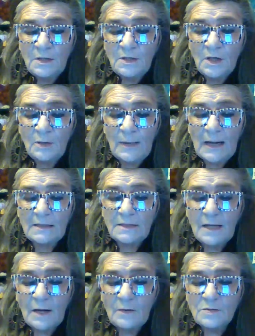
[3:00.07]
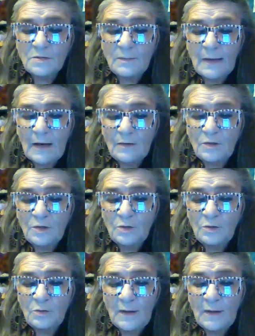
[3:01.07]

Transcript: Nobody knows about you.